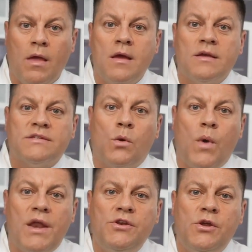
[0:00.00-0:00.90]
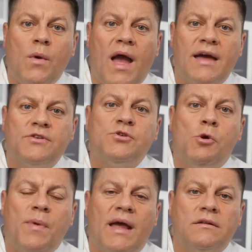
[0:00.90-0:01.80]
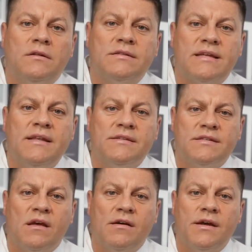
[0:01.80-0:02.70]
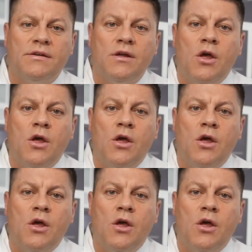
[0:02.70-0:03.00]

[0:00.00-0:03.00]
so when you add your petals inside,